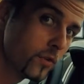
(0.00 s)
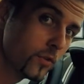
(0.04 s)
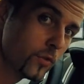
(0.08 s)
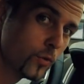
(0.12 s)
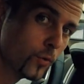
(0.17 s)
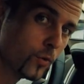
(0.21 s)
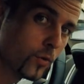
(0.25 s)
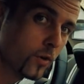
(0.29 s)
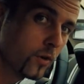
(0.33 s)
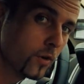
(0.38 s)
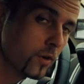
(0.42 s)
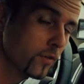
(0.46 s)
the
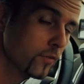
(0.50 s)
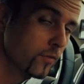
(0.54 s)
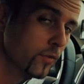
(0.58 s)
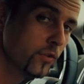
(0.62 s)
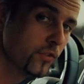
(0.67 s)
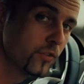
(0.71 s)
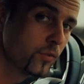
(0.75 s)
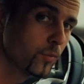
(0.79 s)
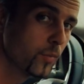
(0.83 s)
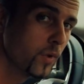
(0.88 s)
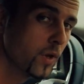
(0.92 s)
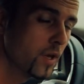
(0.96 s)
door and the
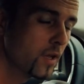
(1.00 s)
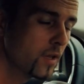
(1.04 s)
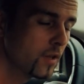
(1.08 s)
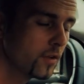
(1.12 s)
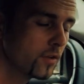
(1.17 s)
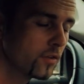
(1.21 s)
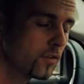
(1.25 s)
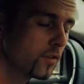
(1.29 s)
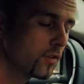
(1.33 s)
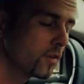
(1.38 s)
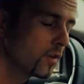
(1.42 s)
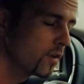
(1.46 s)
smell
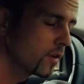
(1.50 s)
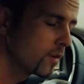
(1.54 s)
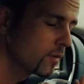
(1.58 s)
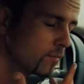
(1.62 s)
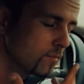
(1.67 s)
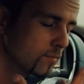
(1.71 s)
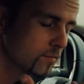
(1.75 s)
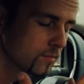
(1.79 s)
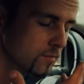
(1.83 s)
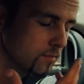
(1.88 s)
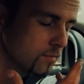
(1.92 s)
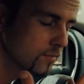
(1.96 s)
is like
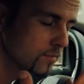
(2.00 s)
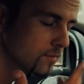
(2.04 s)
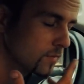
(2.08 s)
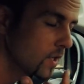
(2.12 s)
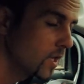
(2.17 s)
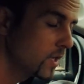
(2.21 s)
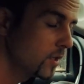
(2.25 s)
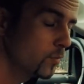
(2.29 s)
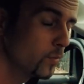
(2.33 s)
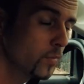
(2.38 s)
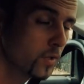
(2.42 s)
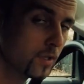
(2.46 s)

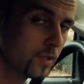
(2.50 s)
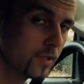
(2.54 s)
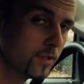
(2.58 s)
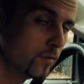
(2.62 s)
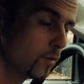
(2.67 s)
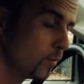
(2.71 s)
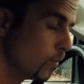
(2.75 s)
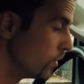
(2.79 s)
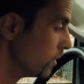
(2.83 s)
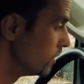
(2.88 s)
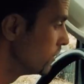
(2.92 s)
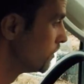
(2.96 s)

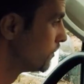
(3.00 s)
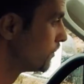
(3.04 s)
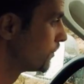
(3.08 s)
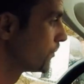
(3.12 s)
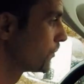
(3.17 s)
unbelievable.